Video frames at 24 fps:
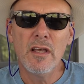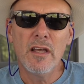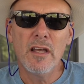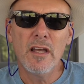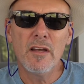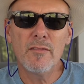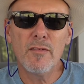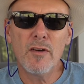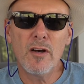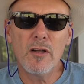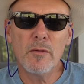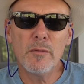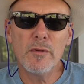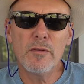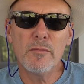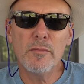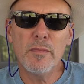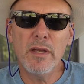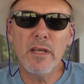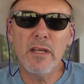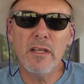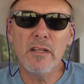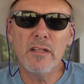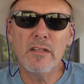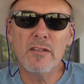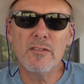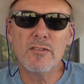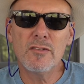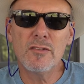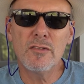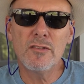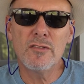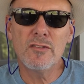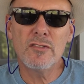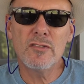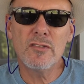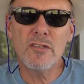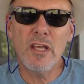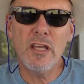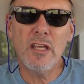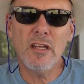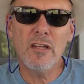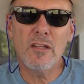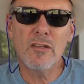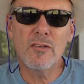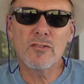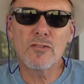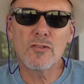have all been made into
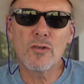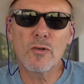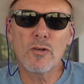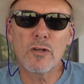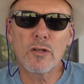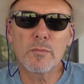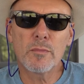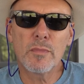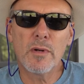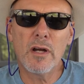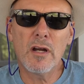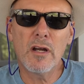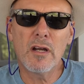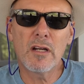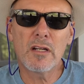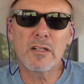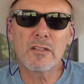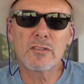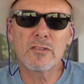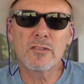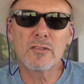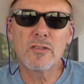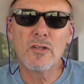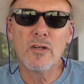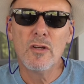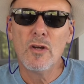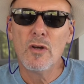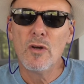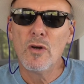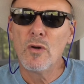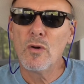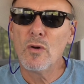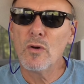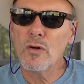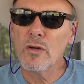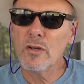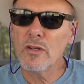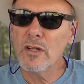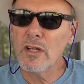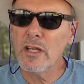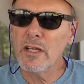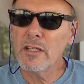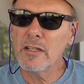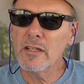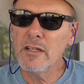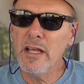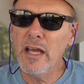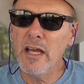state historic parks or
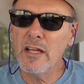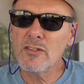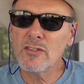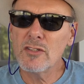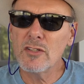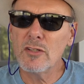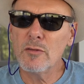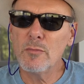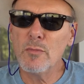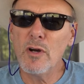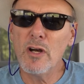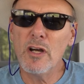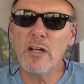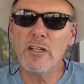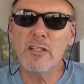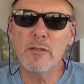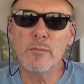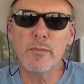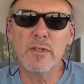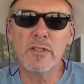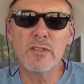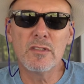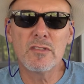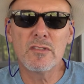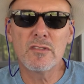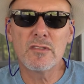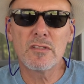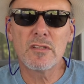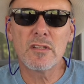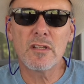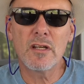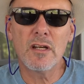like national monuments.